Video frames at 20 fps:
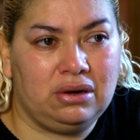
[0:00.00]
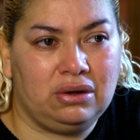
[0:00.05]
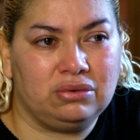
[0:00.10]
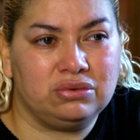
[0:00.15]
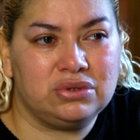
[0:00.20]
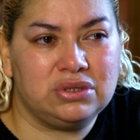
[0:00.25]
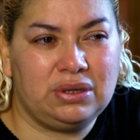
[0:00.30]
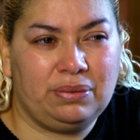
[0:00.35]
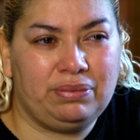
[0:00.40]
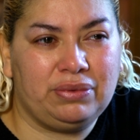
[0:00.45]

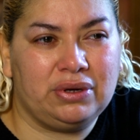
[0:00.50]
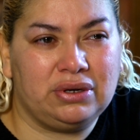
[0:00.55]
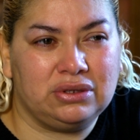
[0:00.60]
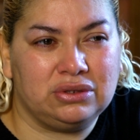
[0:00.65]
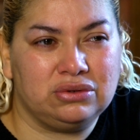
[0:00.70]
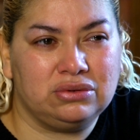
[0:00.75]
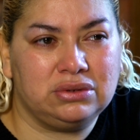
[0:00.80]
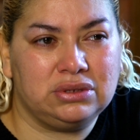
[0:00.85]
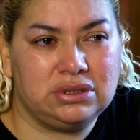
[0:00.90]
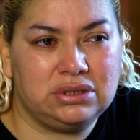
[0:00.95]
something
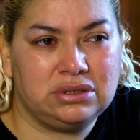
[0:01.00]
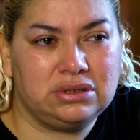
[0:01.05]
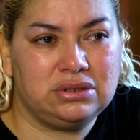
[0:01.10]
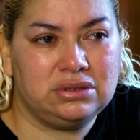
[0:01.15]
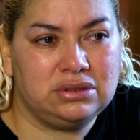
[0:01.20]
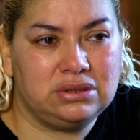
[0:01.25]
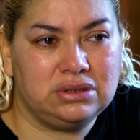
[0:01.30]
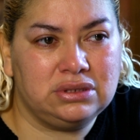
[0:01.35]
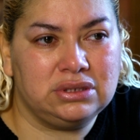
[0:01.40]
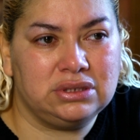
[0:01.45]

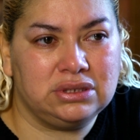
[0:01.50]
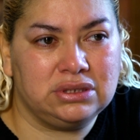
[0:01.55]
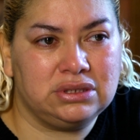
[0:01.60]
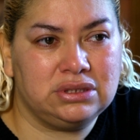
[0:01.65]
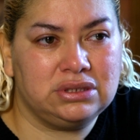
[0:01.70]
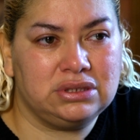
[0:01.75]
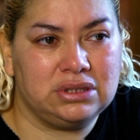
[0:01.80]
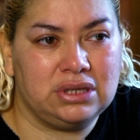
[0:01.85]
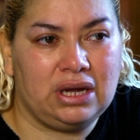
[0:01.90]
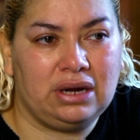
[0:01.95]

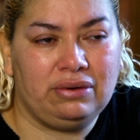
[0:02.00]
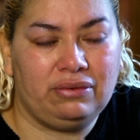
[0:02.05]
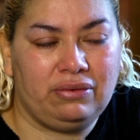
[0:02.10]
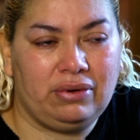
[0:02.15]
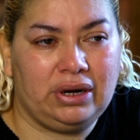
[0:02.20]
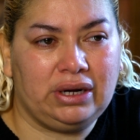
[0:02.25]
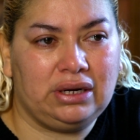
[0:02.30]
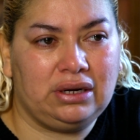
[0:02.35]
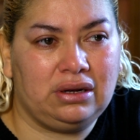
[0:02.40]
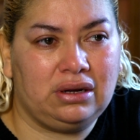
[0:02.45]
is not
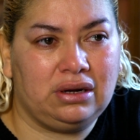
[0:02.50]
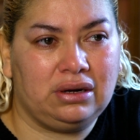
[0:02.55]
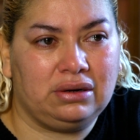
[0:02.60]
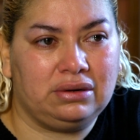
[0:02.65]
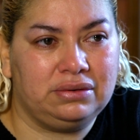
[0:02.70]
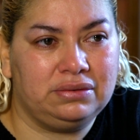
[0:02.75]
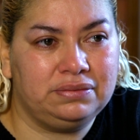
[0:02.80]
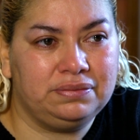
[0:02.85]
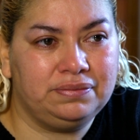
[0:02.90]
right here.